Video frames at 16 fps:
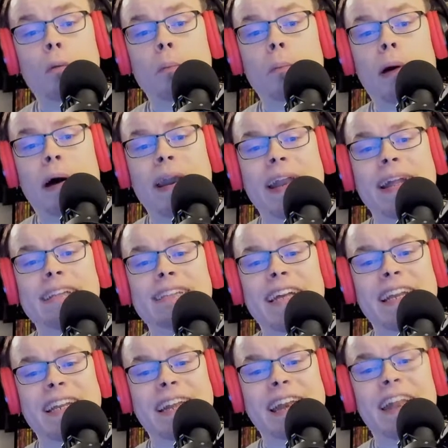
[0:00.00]
pun
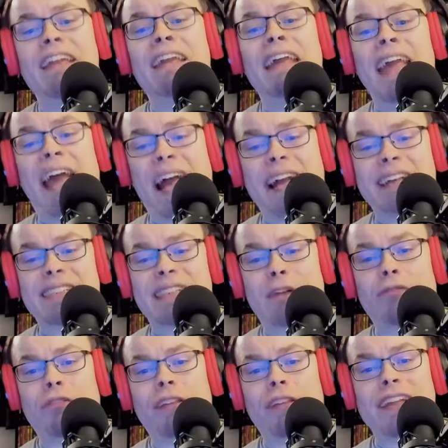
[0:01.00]
intended, except
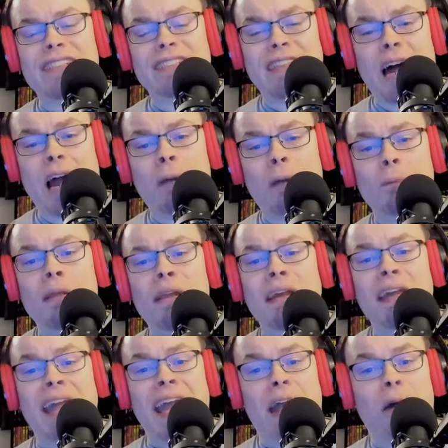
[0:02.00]
for this time
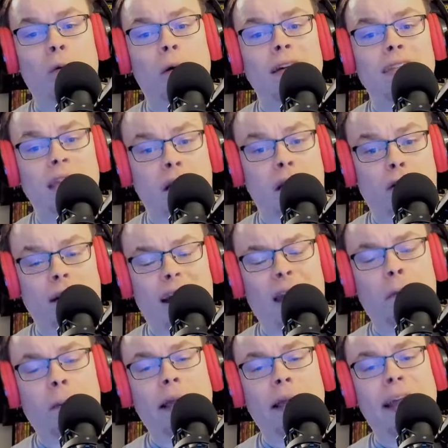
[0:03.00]
it was
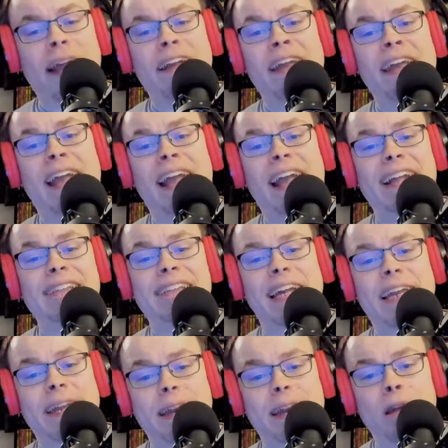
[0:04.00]
incredibly
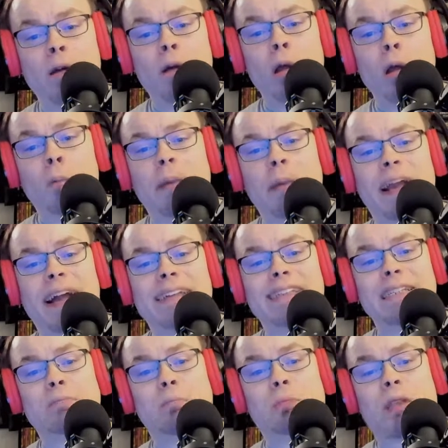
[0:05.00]
intended because
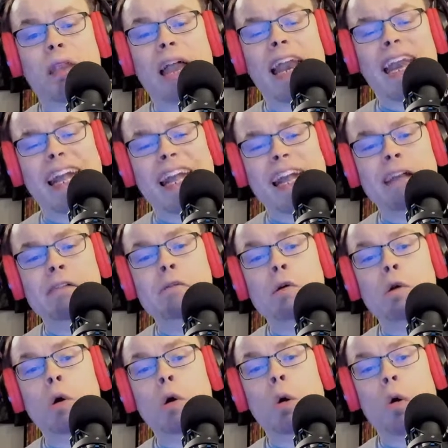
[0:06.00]
it's bloody
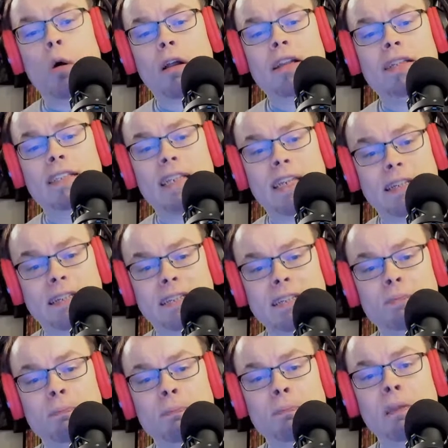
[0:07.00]

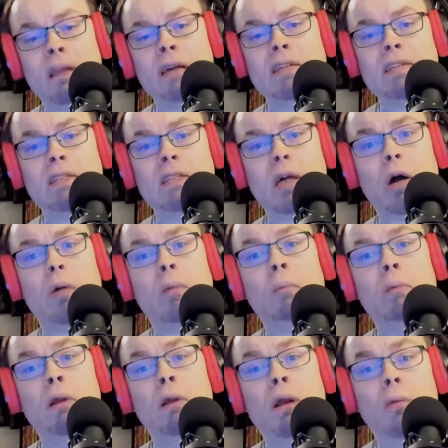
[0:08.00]
oranges. So
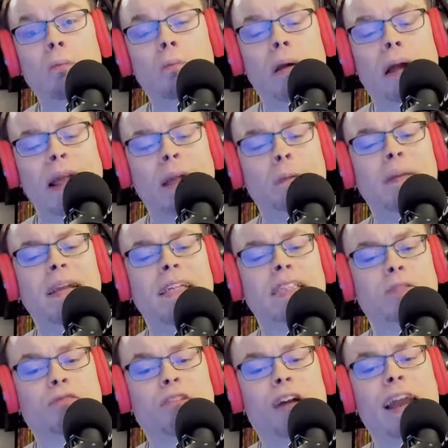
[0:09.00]
brilliant piece
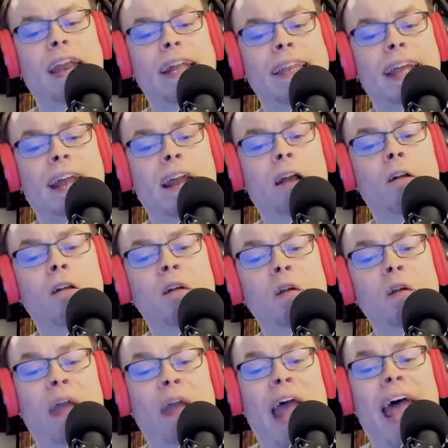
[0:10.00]
of writing there.
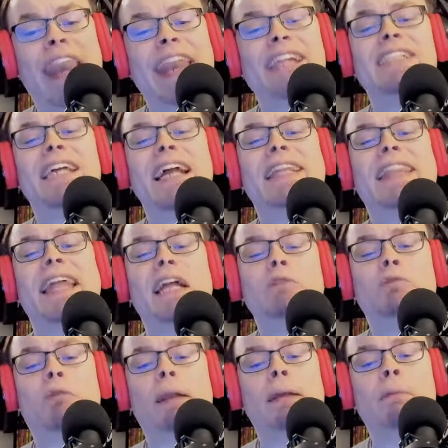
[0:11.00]
And they take that
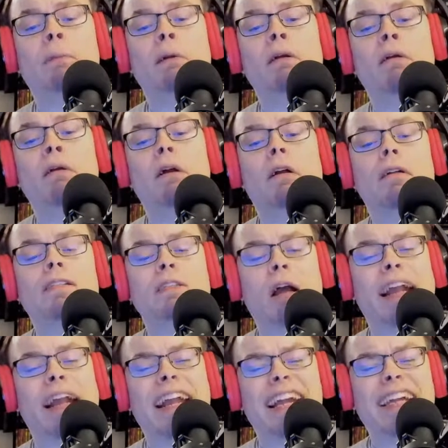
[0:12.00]

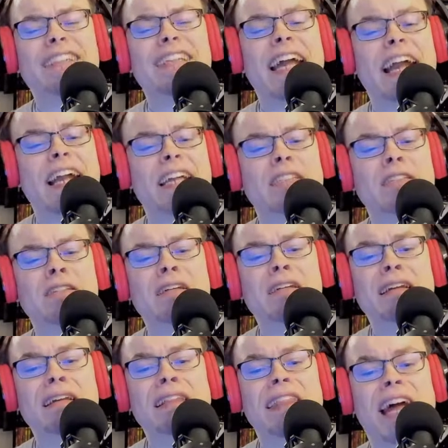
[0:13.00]
he takes
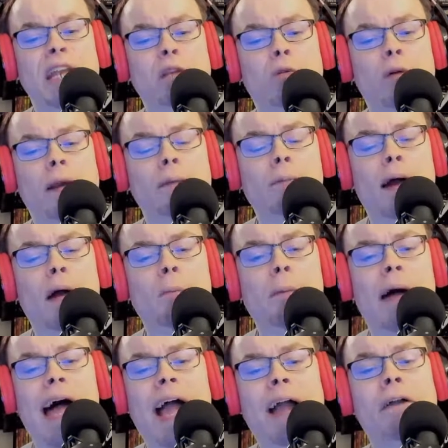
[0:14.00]
that 20-pound
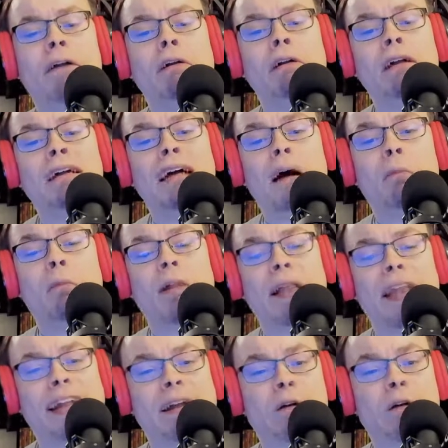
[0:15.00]
bag of
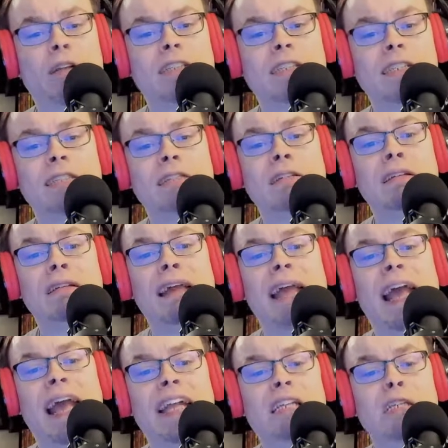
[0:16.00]
bloody oranges
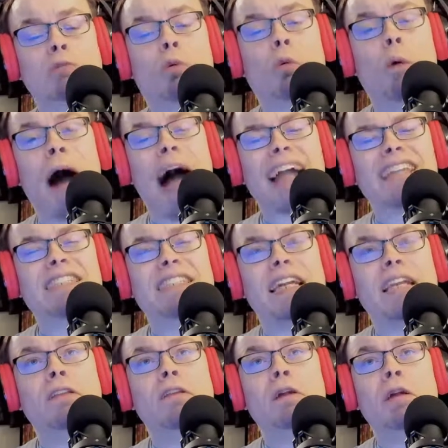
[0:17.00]
and just whacks
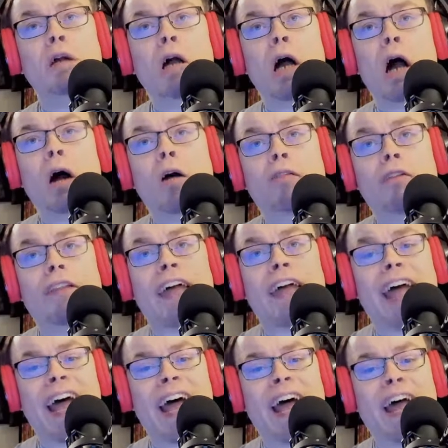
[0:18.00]
it over the
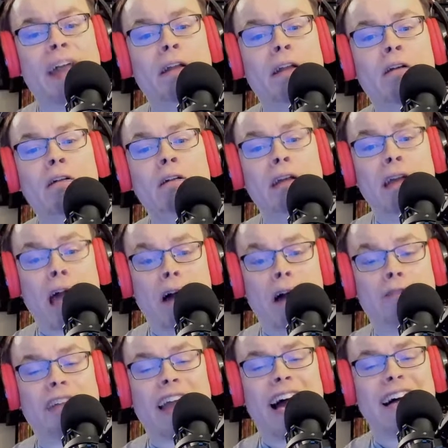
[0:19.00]
head
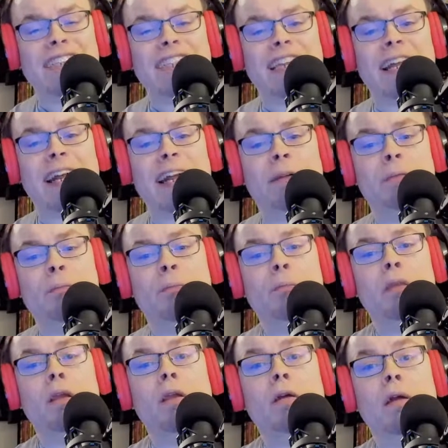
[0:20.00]
of Cassidy,
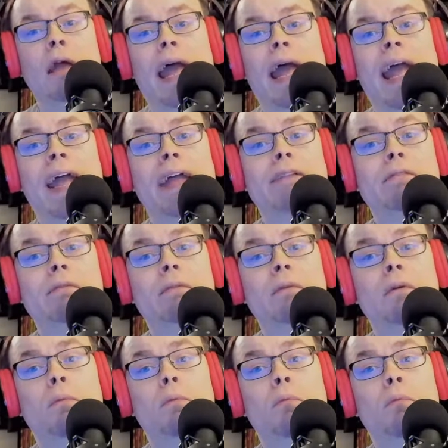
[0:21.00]
and